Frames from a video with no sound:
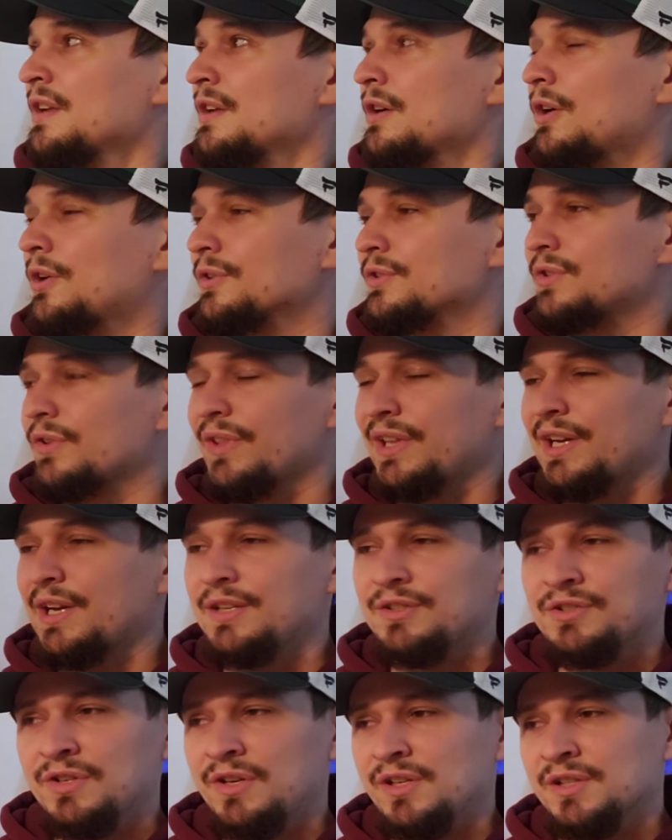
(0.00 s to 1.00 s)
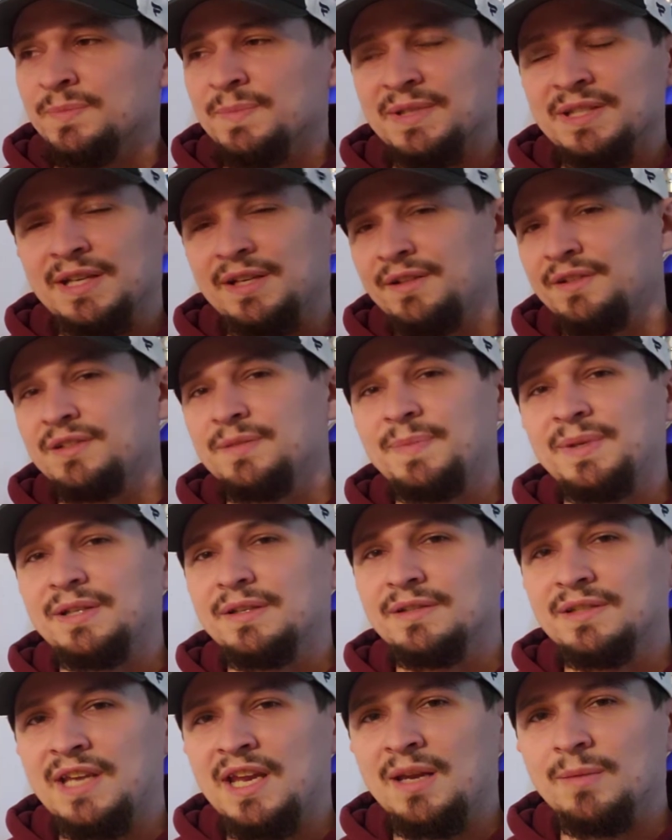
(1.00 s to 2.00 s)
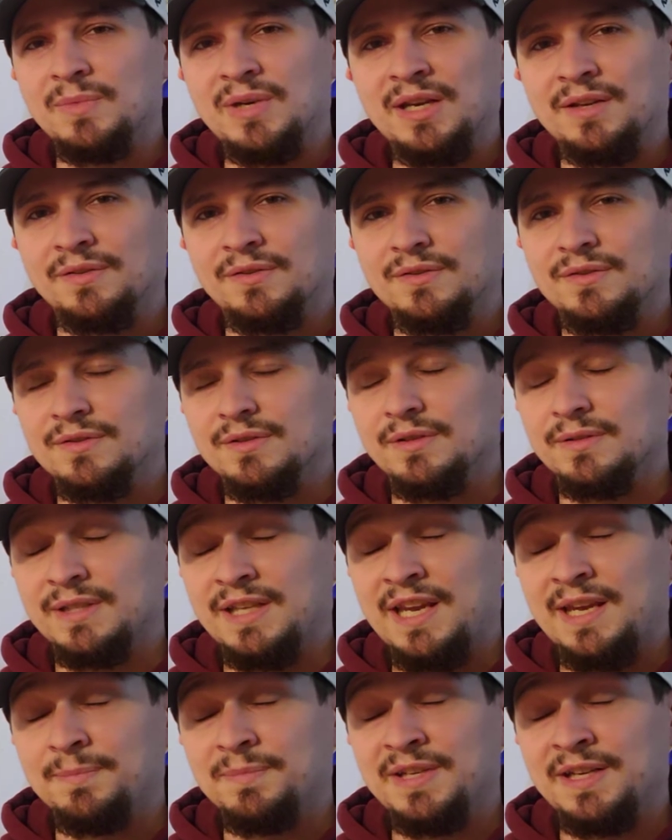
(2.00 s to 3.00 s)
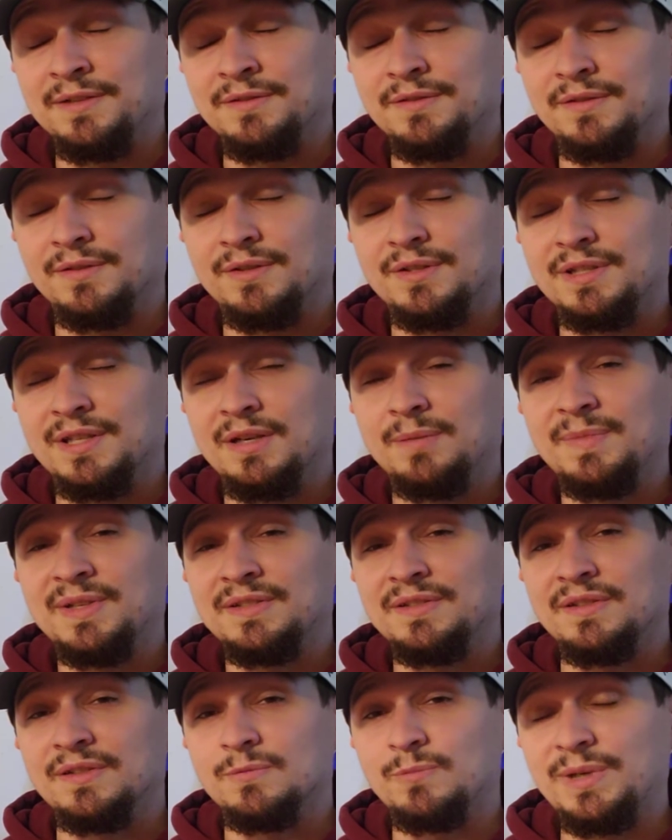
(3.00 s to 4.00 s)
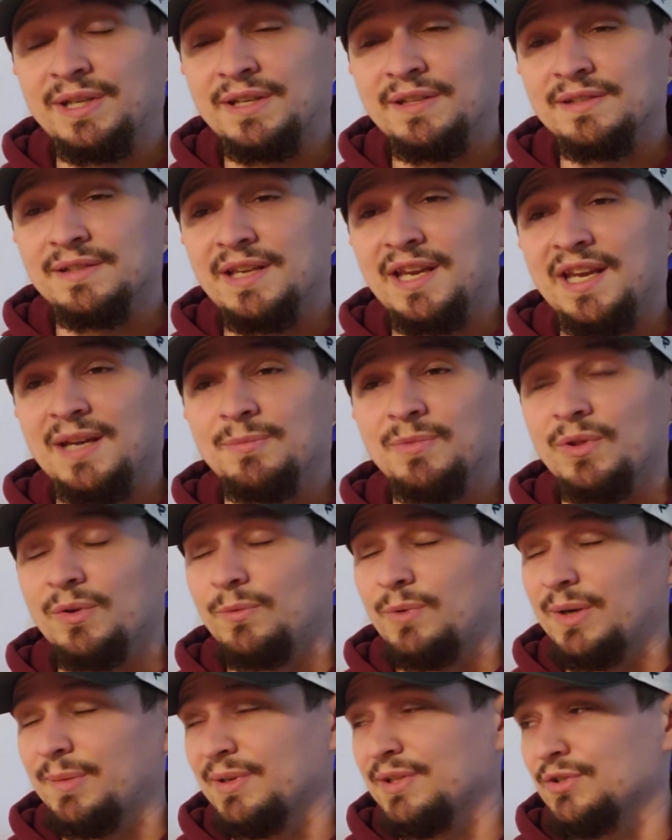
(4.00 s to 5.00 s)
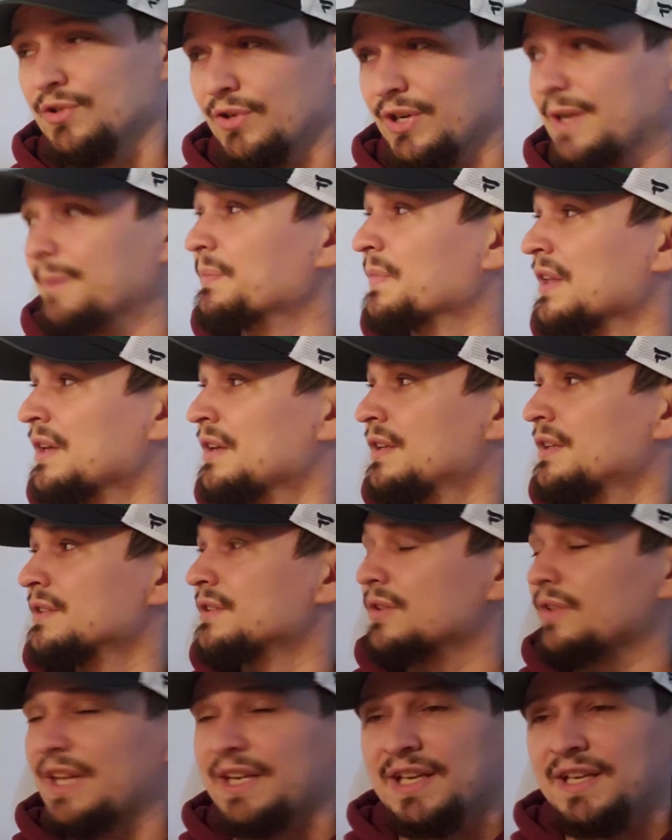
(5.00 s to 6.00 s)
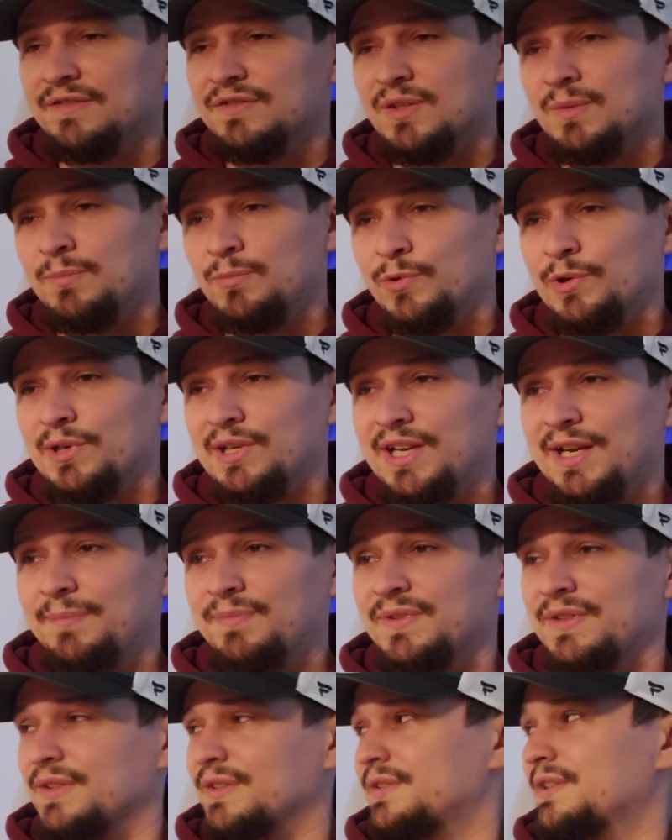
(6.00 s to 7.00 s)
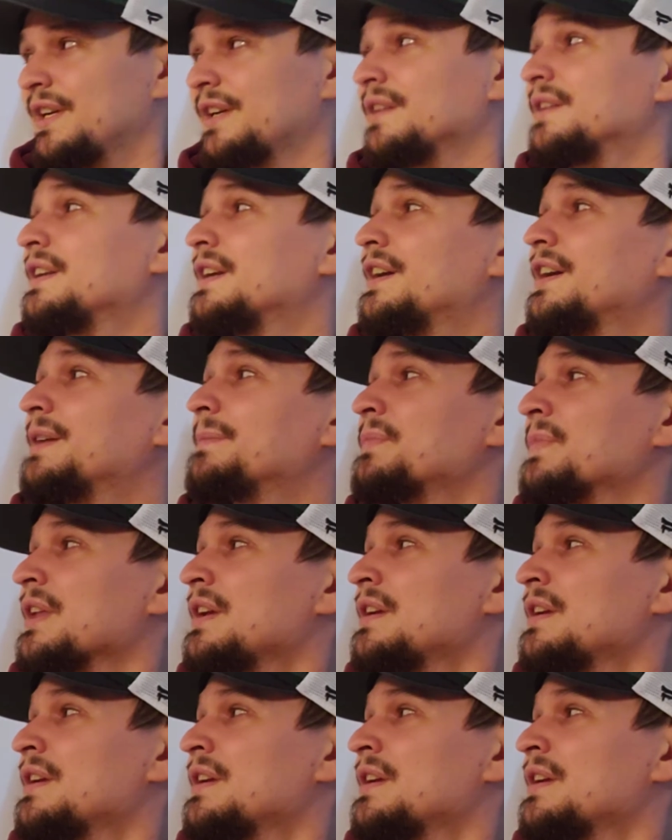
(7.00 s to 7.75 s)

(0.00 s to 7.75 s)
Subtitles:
Also, they got Josh Metellus because Cam Dantzler is going to miss this weekend's game with a rib injury. So that gives them more depth in the secondary.